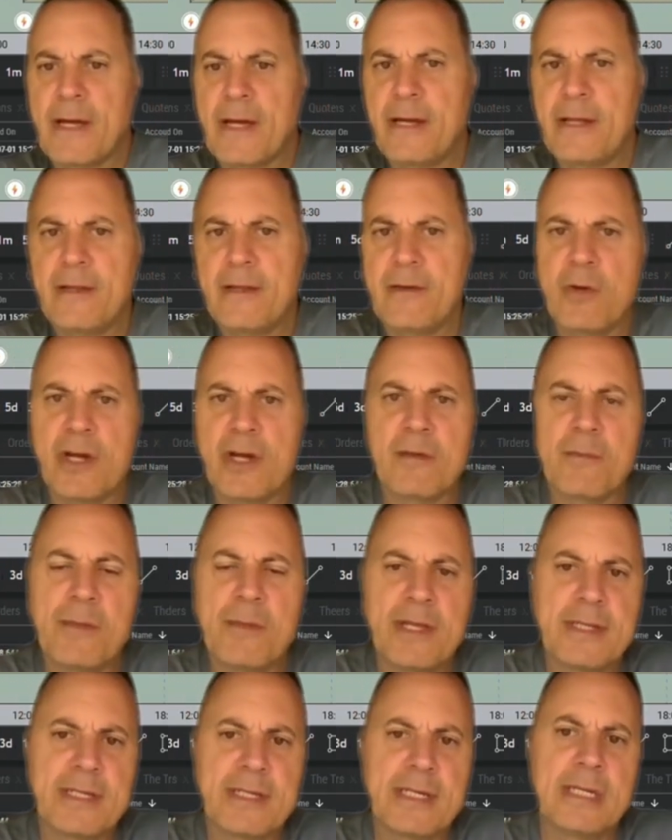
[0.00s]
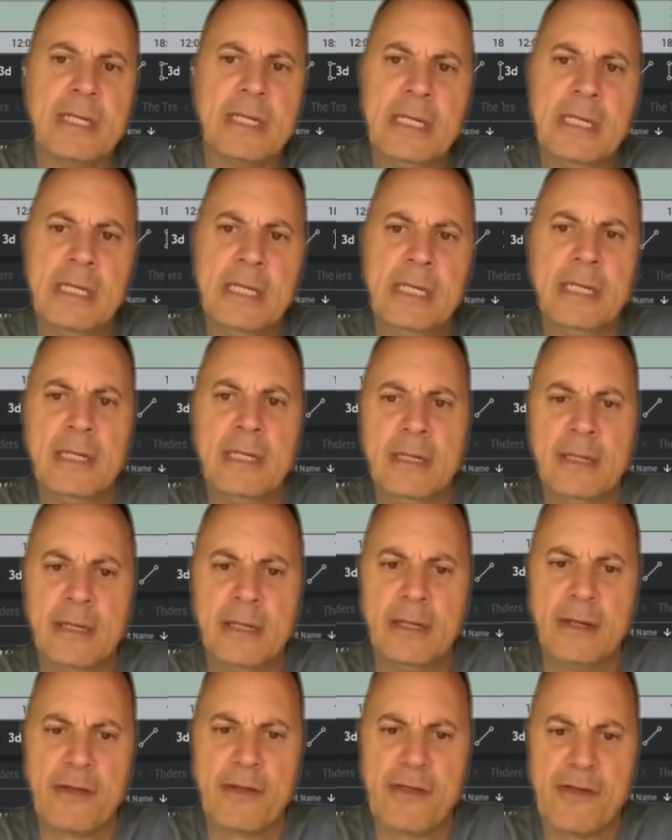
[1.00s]
Highly recommend it.
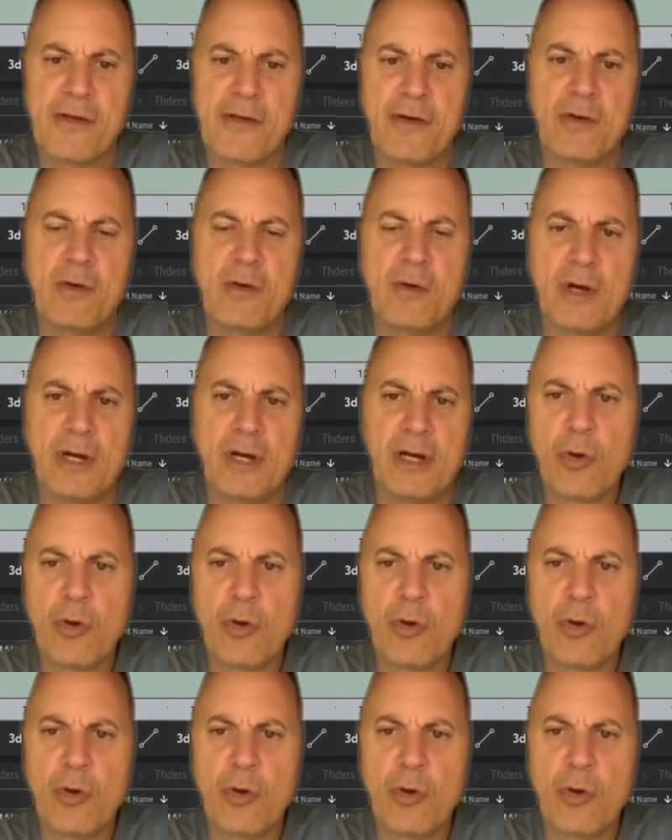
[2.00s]
So